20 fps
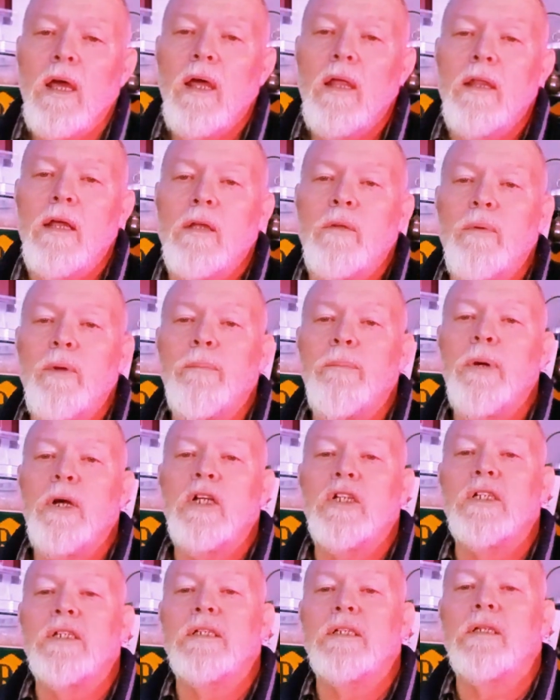that we
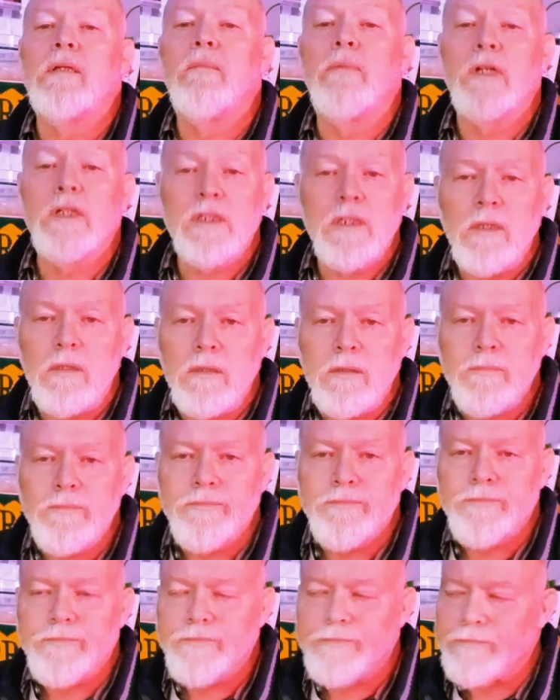purchased in Brazil.
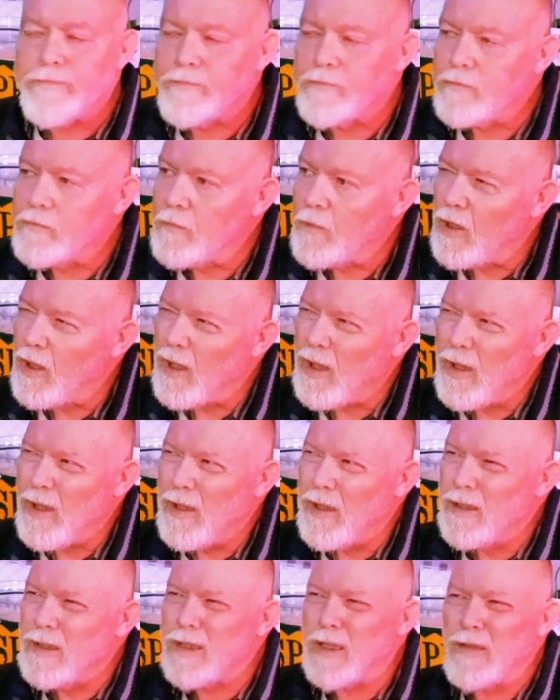
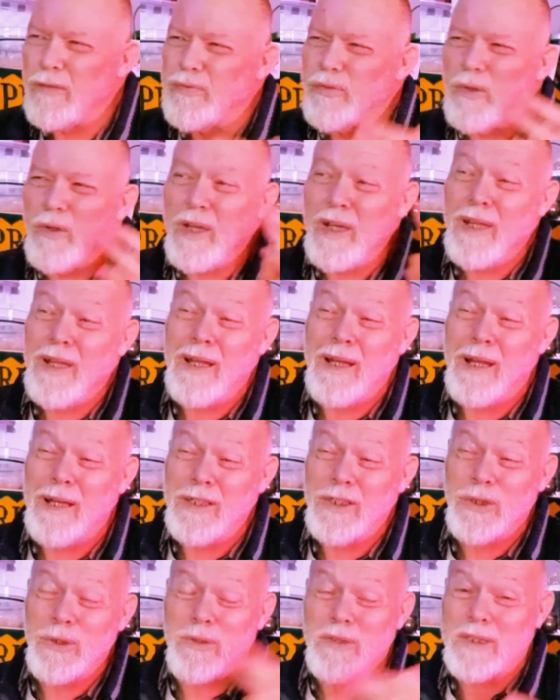So for either
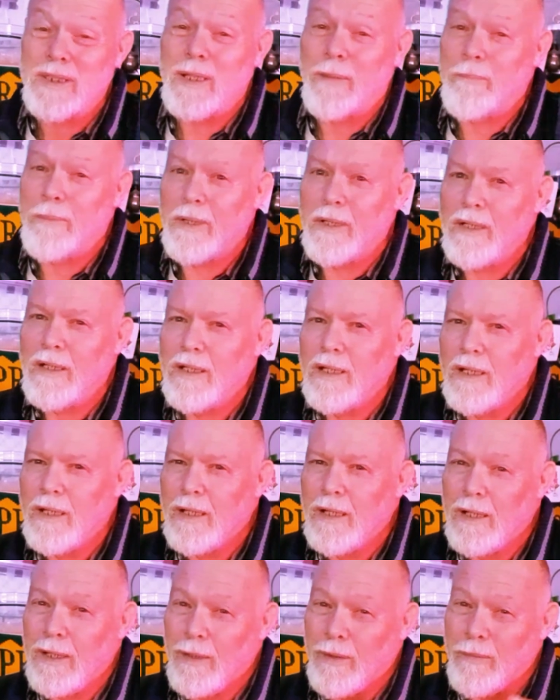lunch or supper,
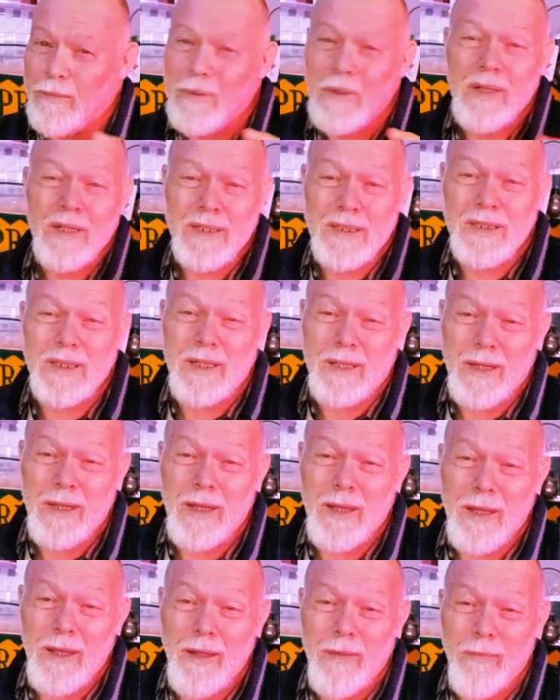we'll sit
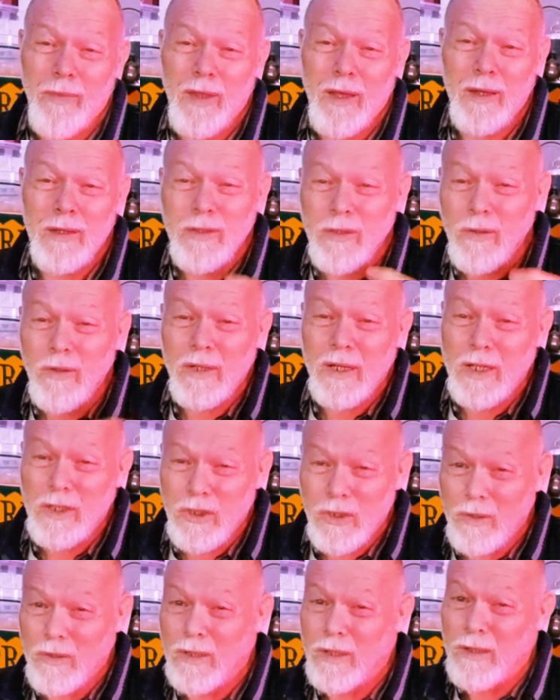there and you'll
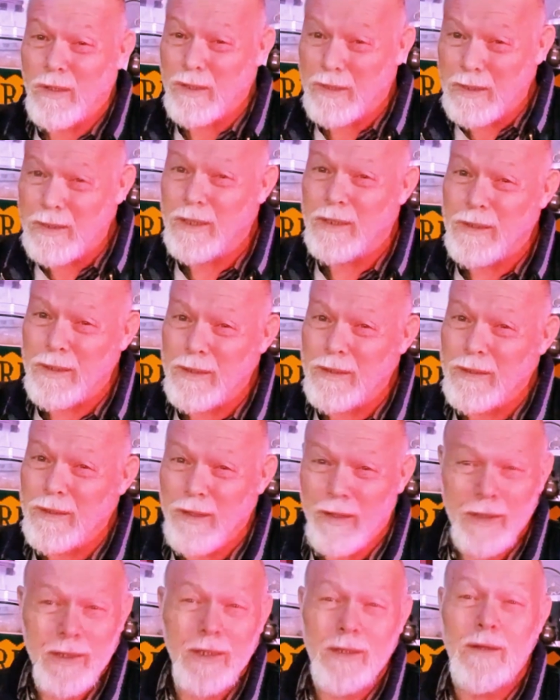get your little tin,
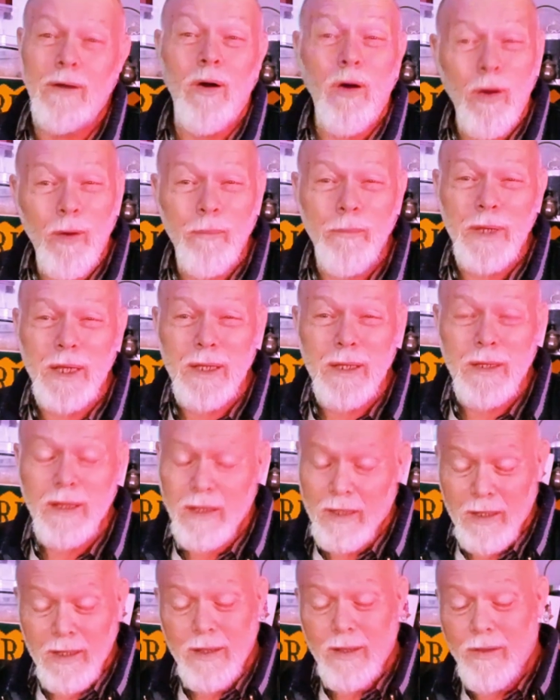like in the army.
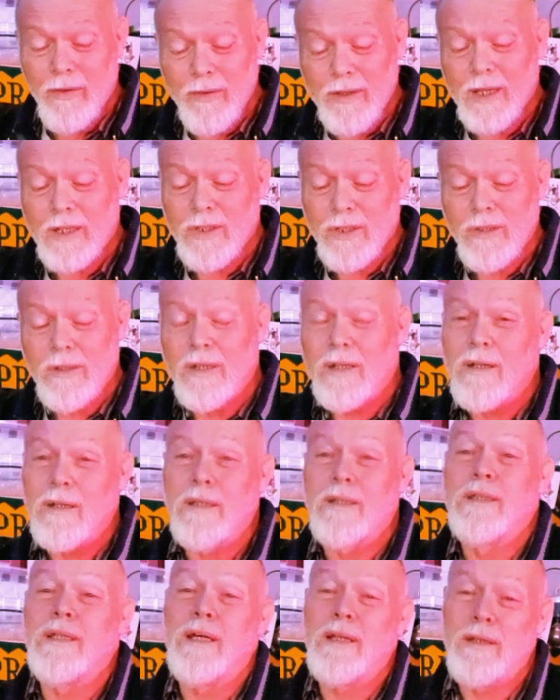You get your little
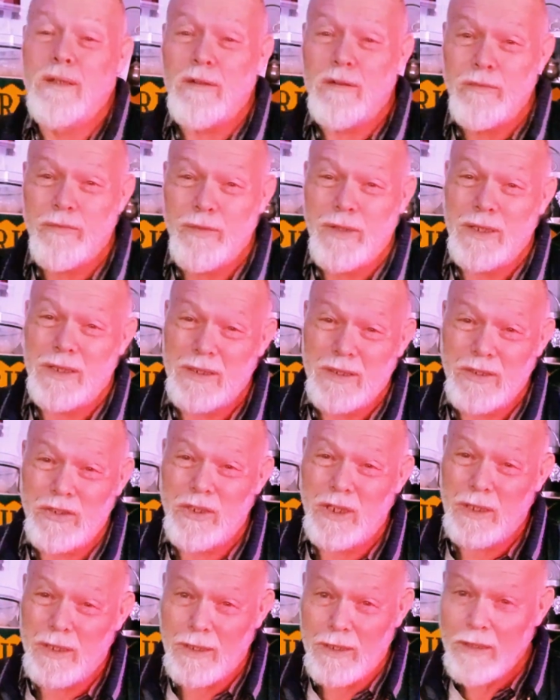tin of this
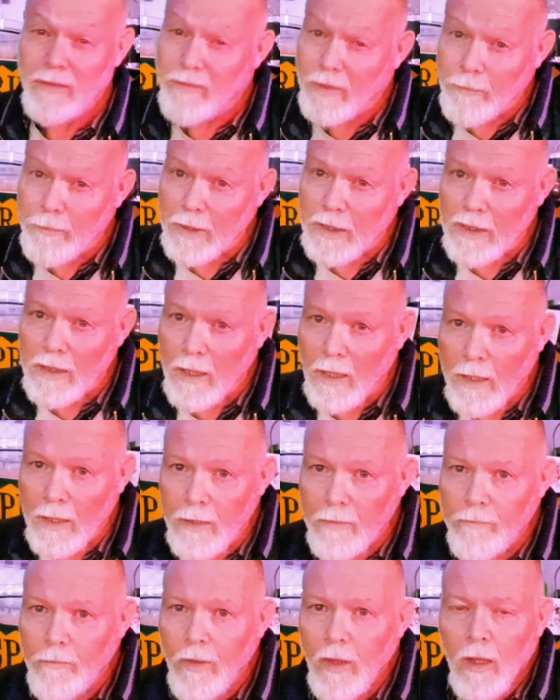chicken liver pate,